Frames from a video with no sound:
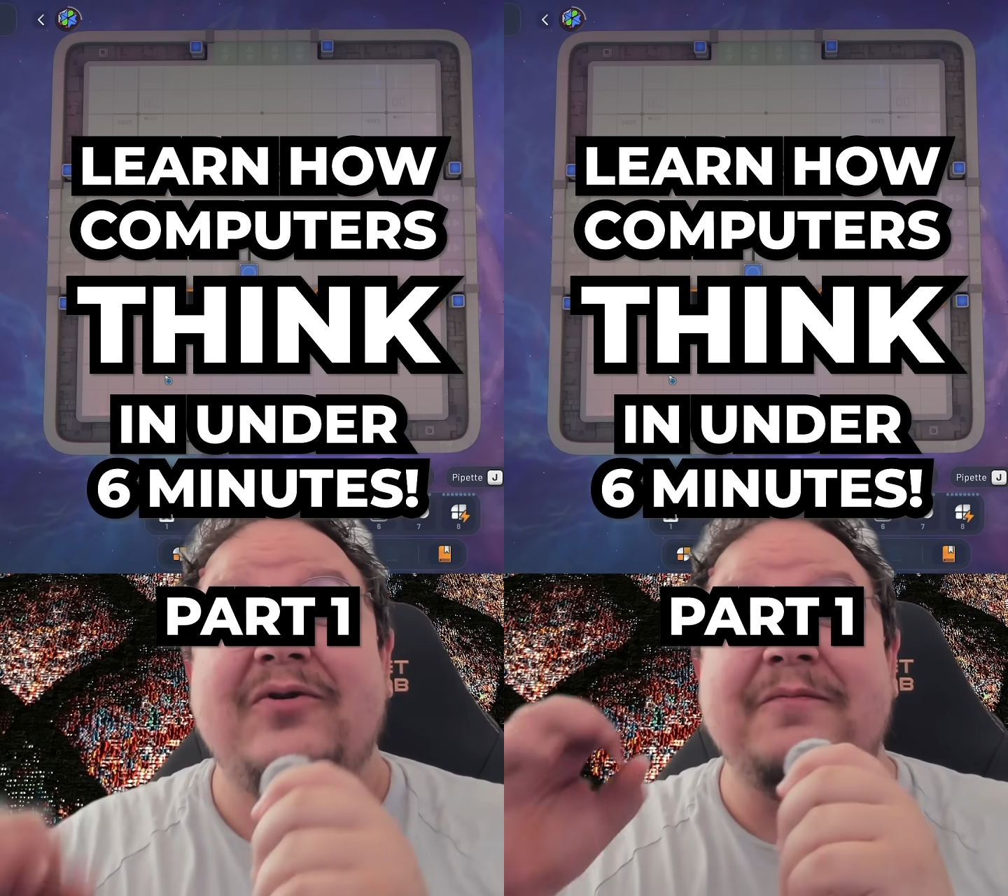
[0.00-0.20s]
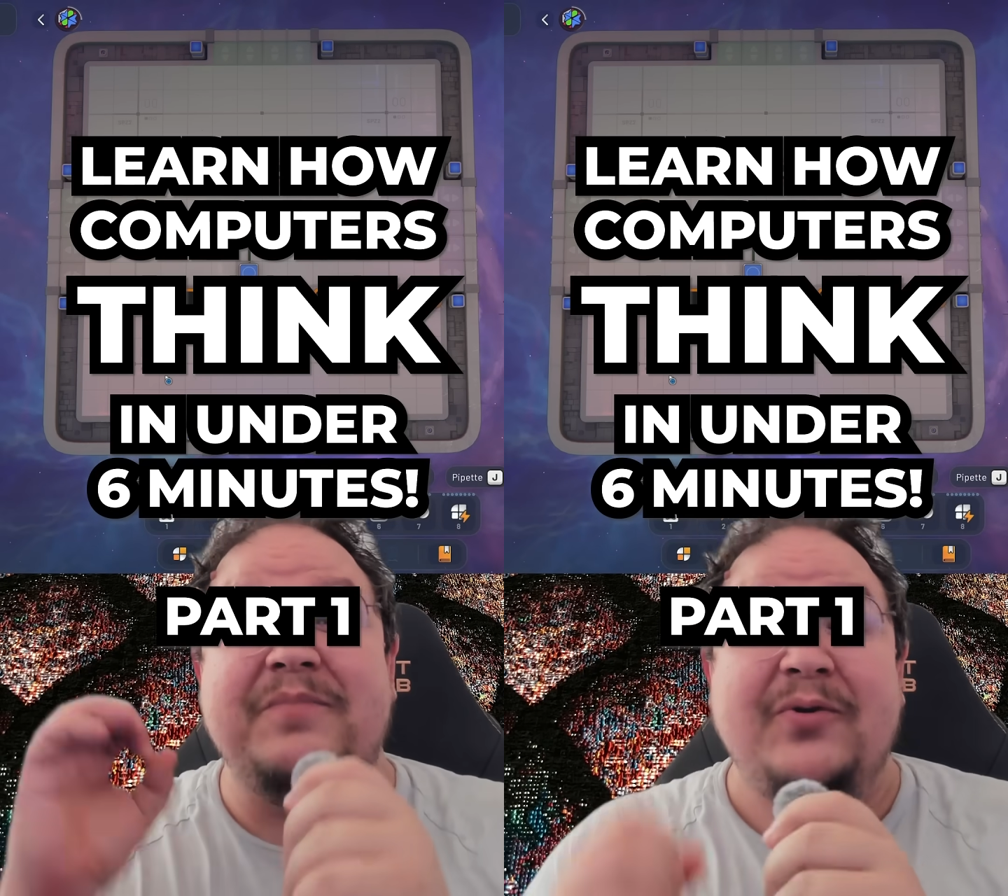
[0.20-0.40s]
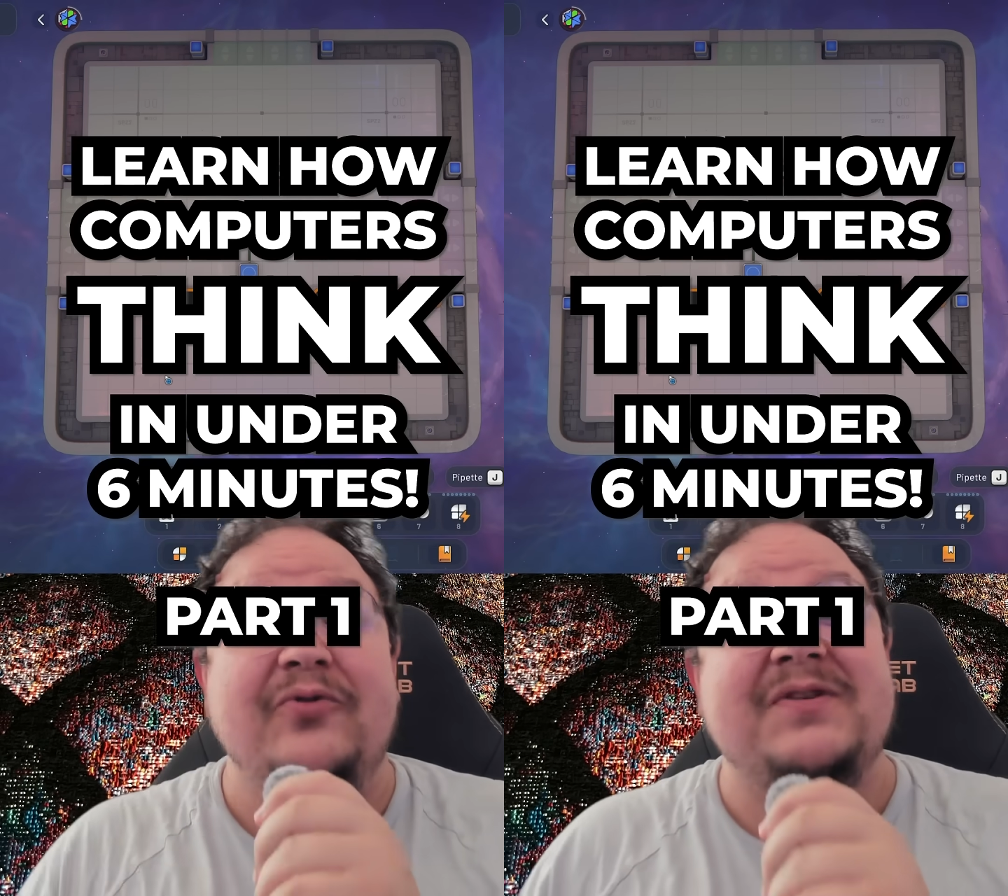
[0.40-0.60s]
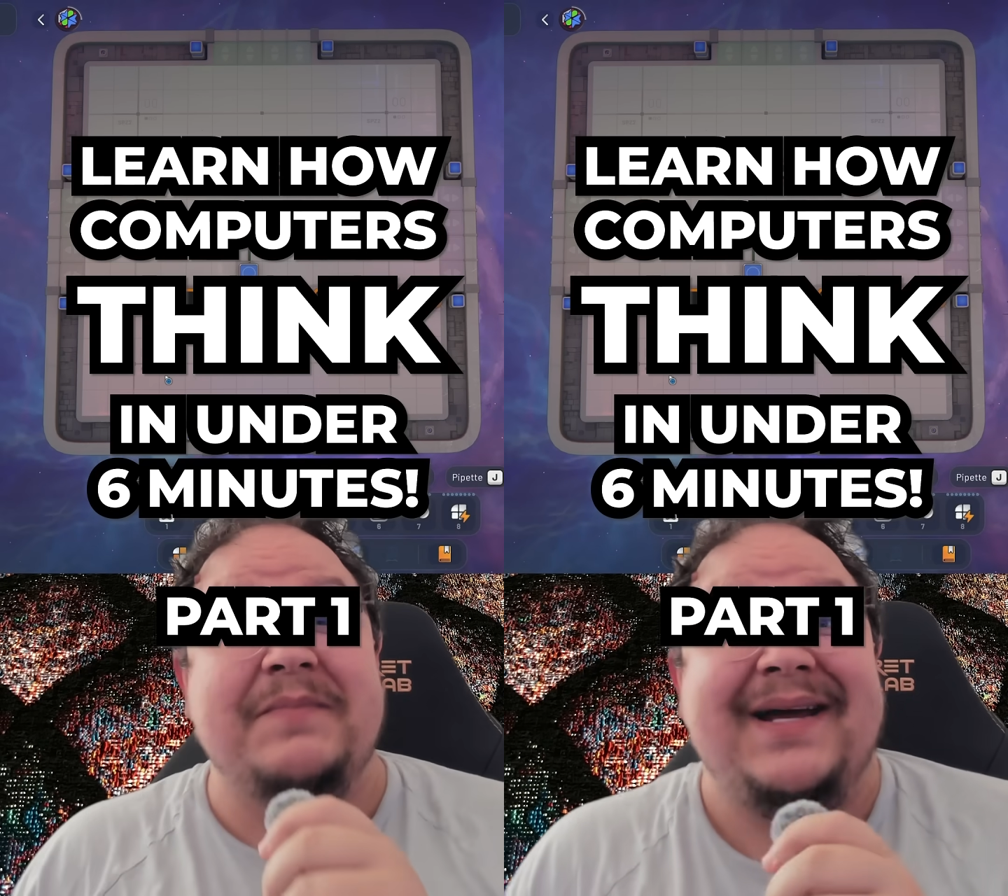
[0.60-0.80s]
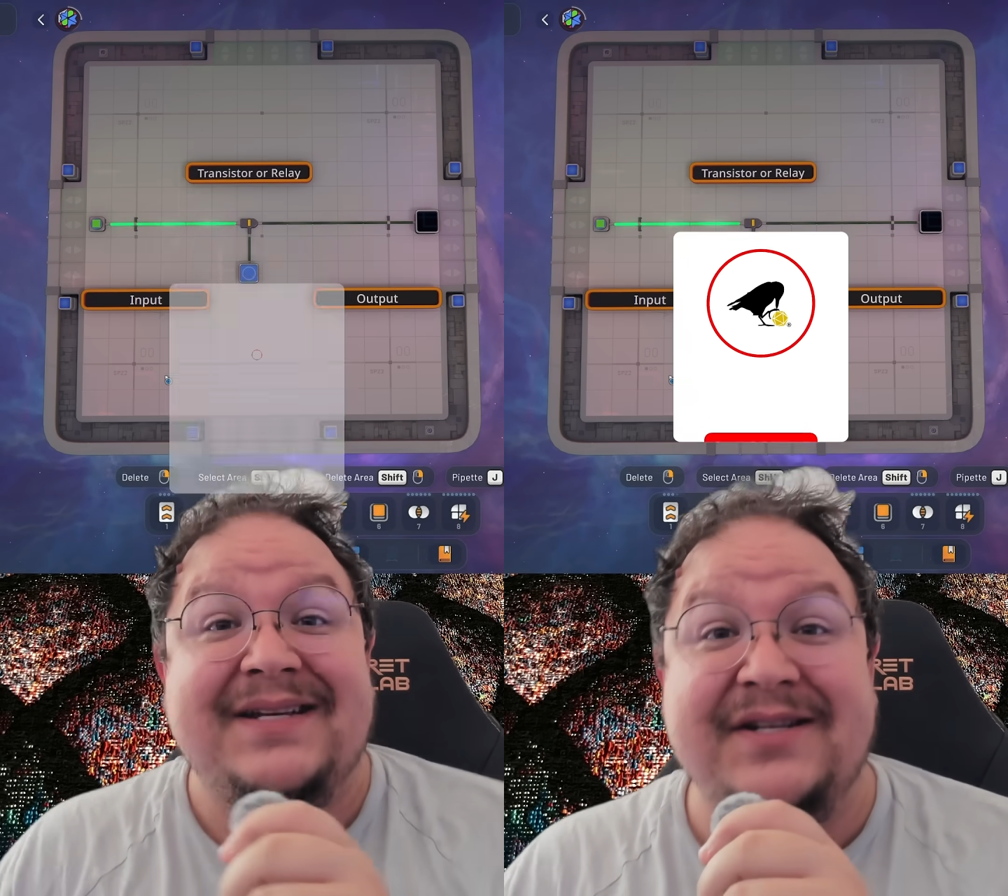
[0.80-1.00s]
computers
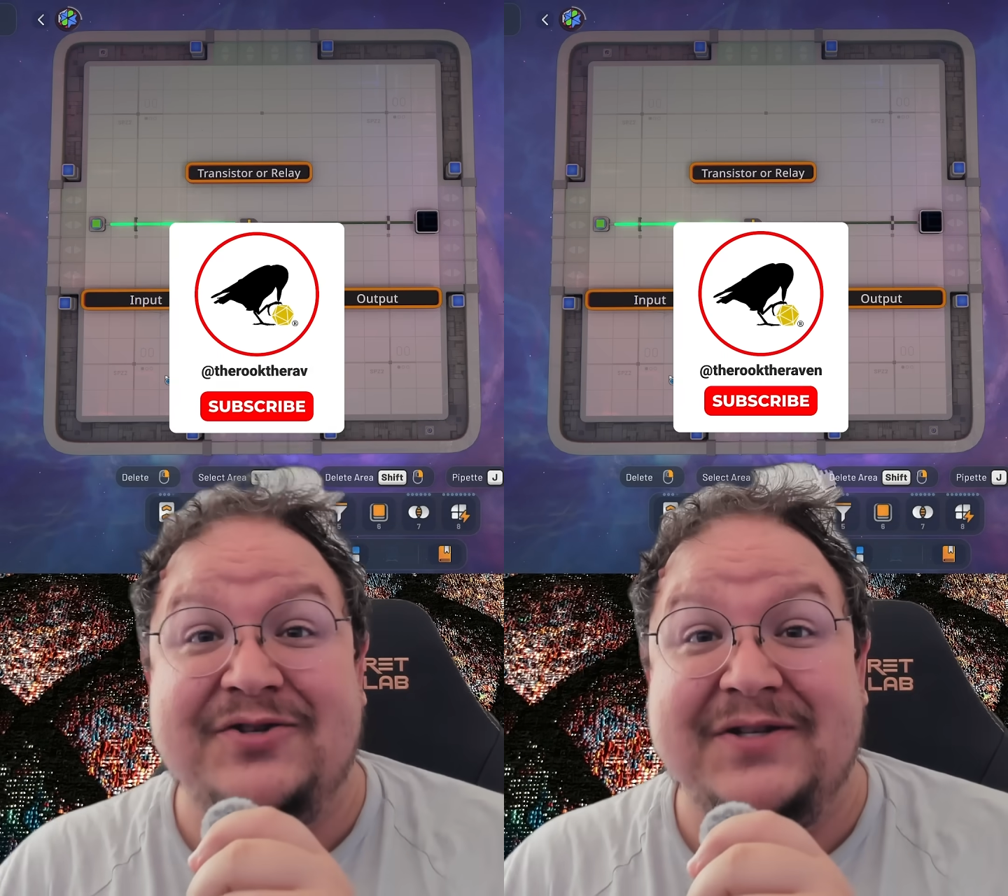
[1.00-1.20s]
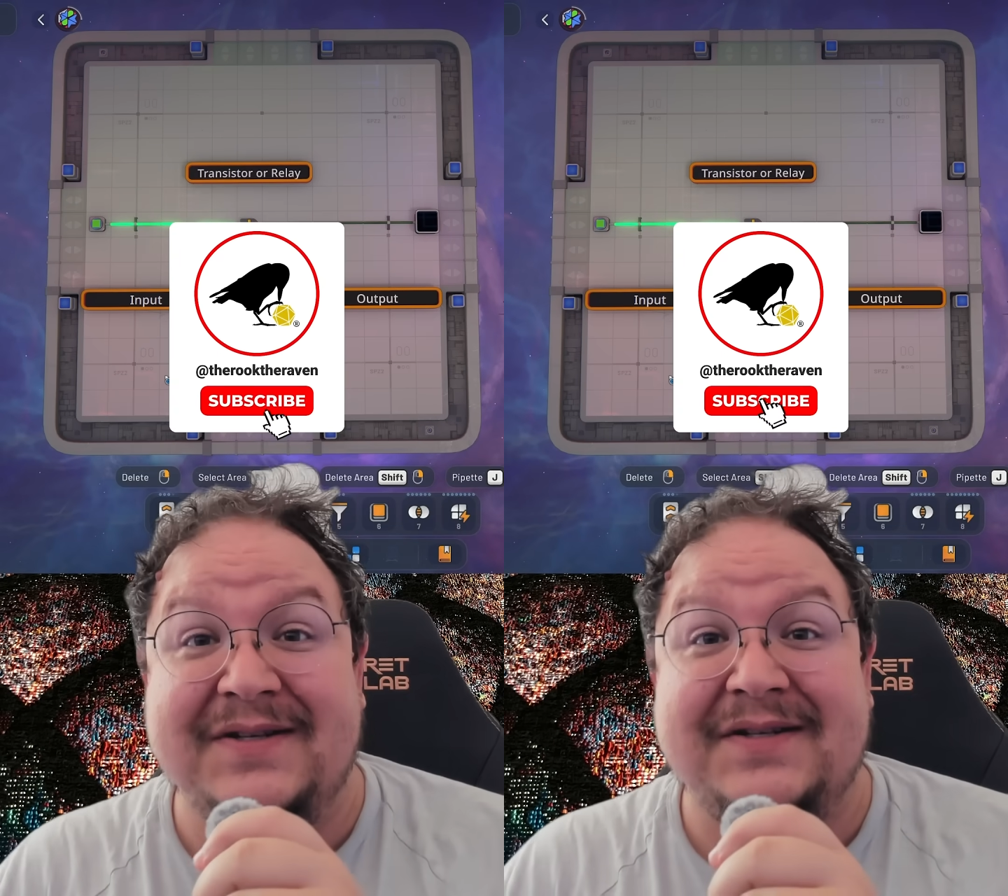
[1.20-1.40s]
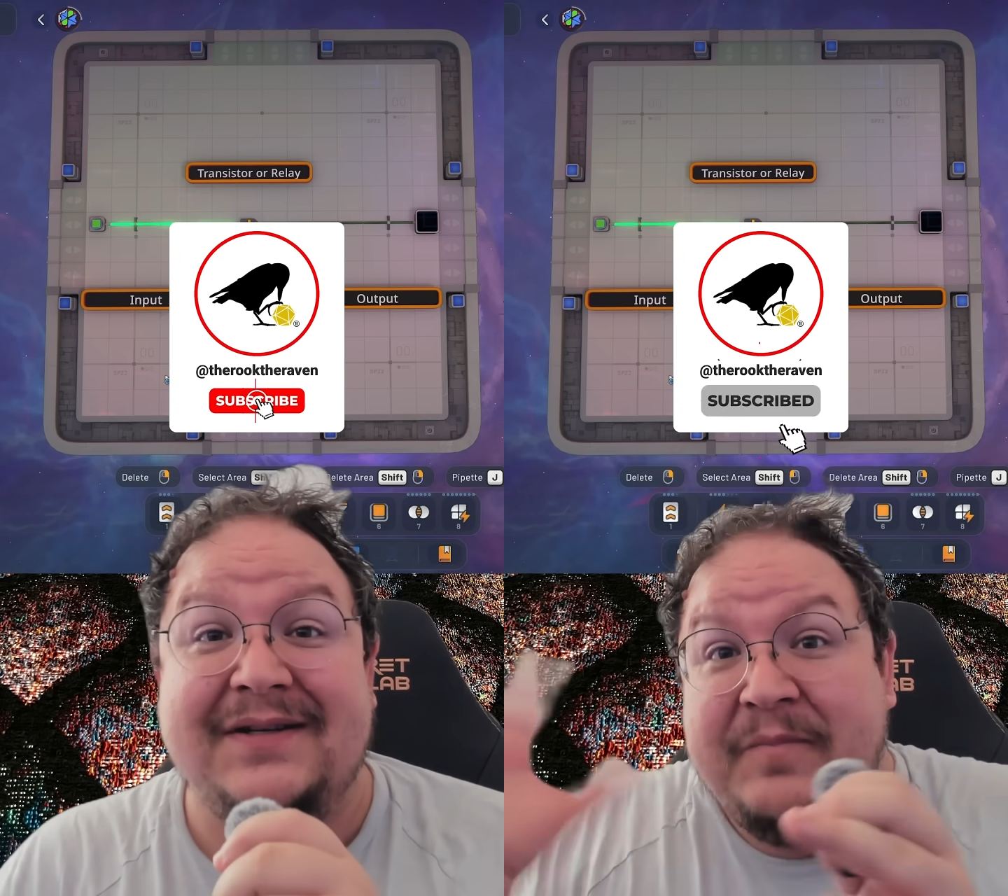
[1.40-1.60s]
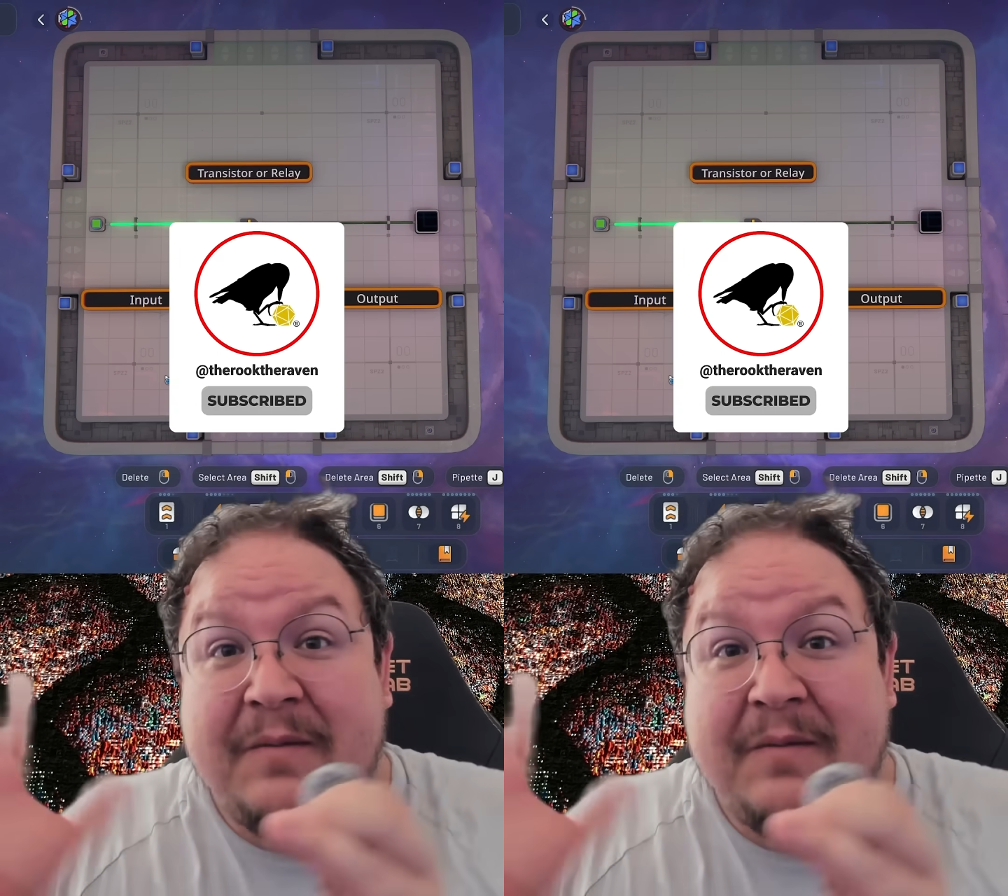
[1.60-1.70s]
make decisions.